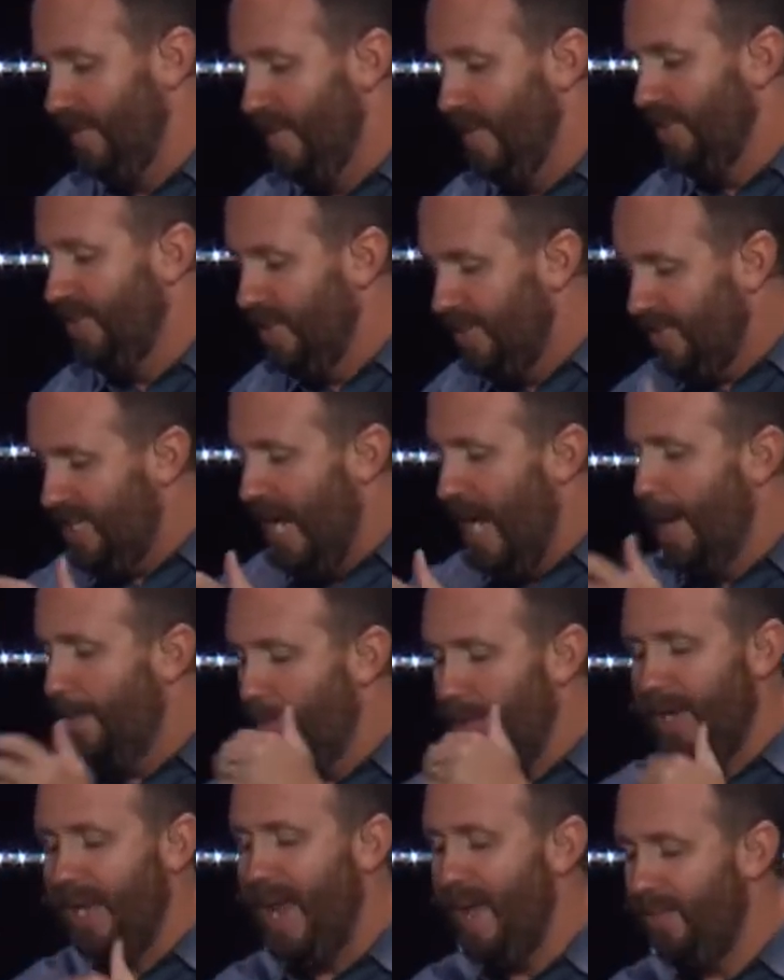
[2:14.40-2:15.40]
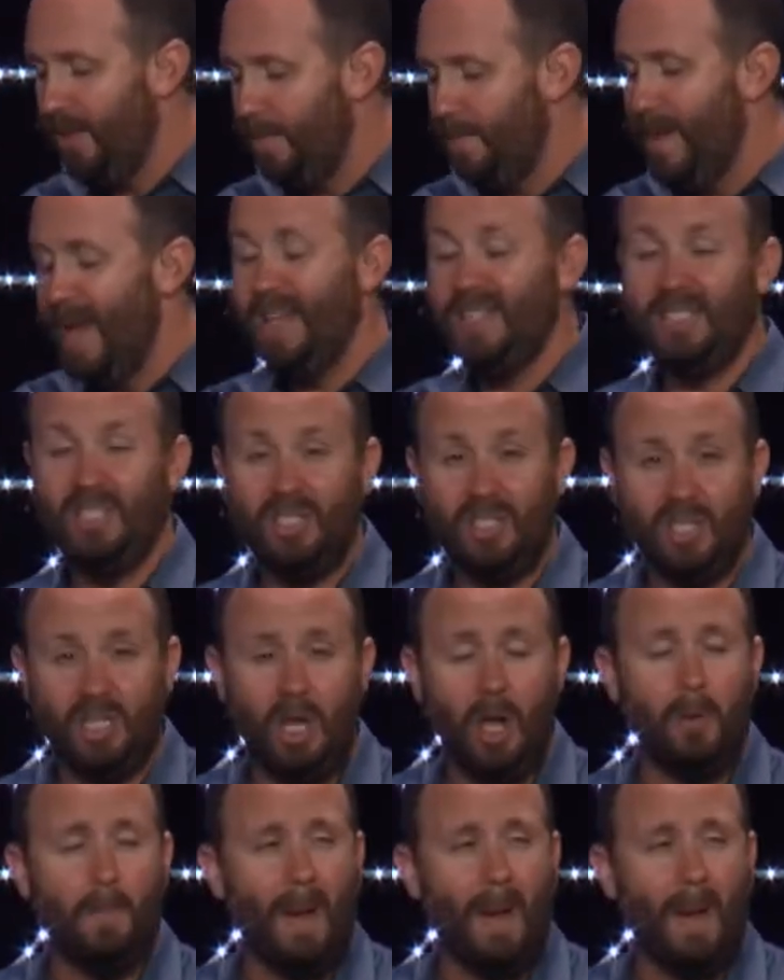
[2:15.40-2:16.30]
to tamper down their message to go